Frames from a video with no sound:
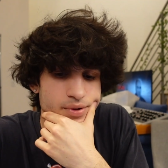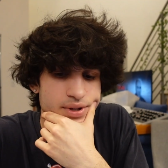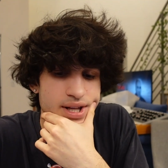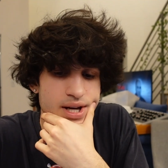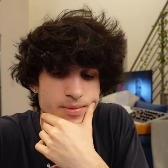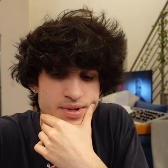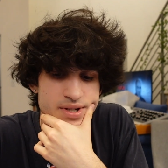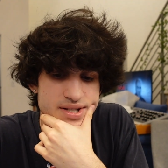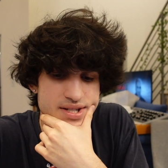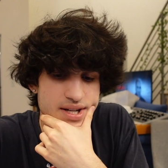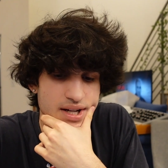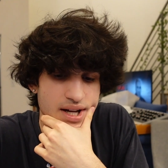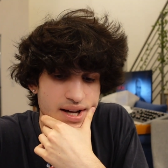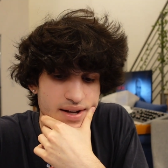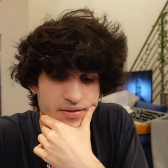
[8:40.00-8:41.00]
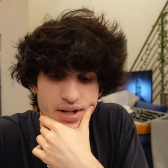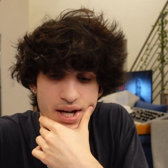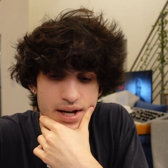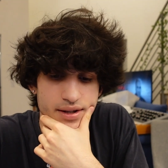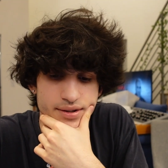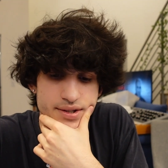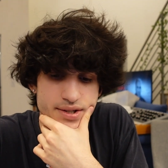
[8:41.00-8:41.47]
with that being said, I have
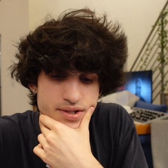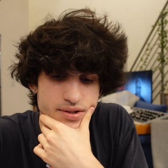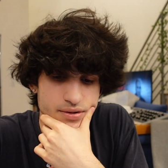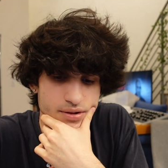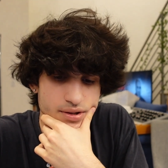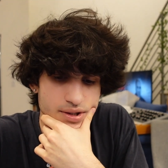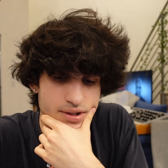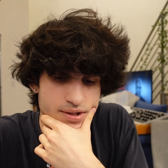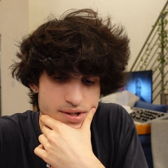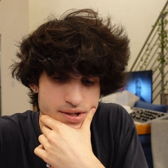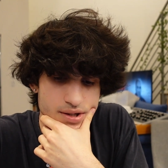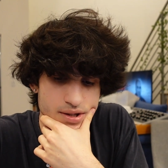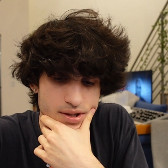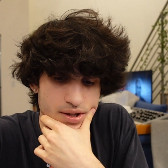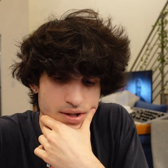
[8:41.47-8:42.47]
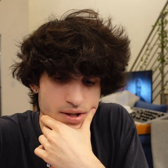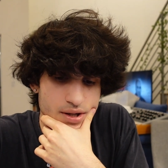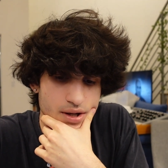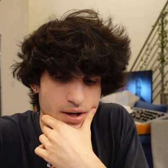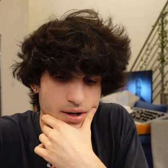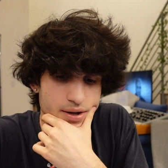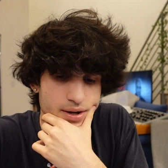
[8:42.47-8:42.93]
countless stories
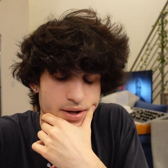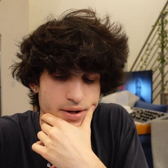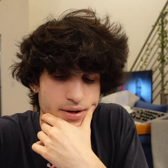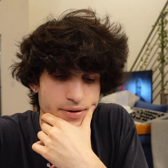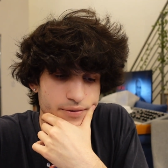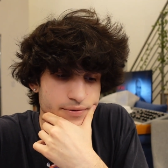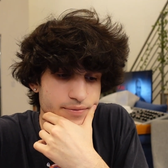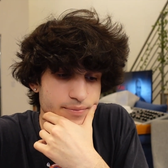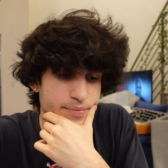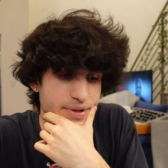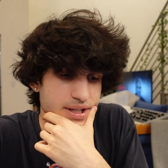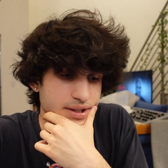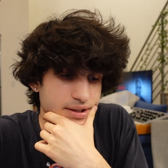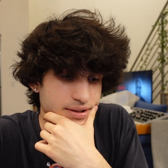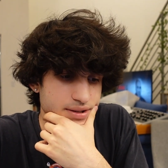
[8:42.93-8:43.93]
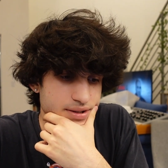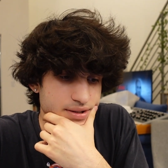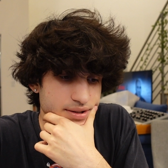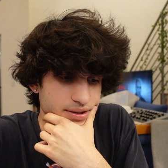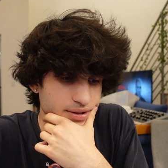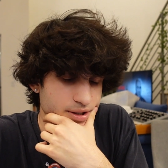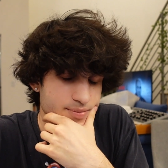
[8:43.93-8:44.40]
of being,
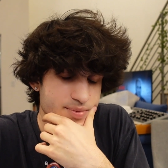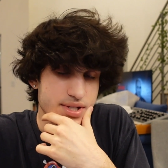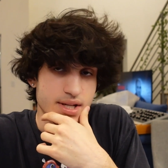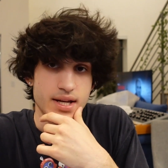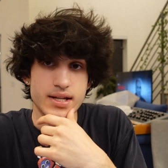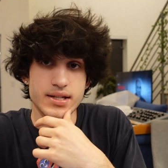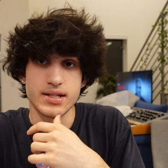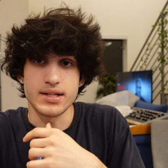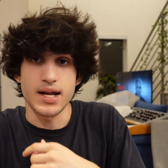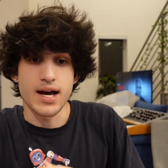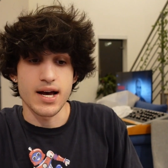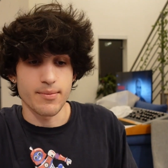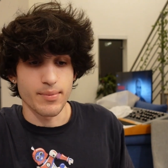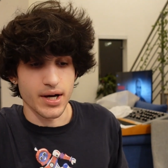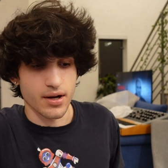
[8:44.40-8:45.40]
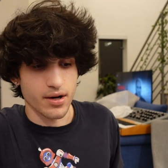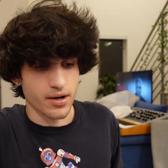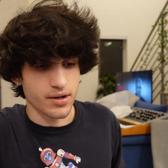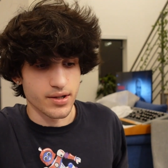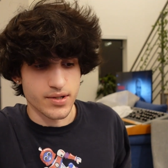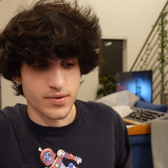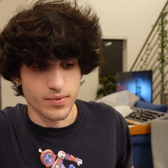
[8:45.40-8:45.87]
you know what I'm saying, denied by
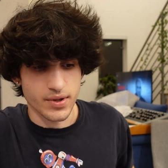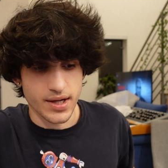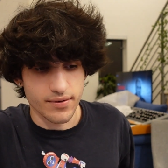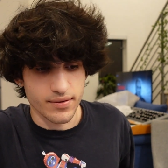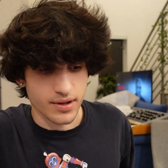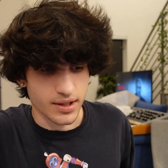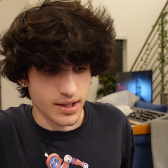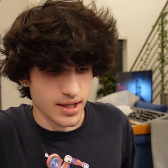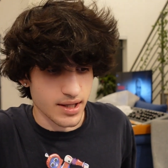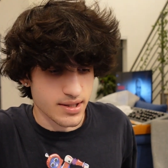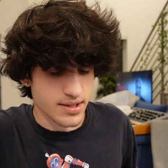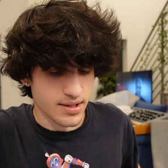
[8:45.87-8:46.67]
artists, whatever the case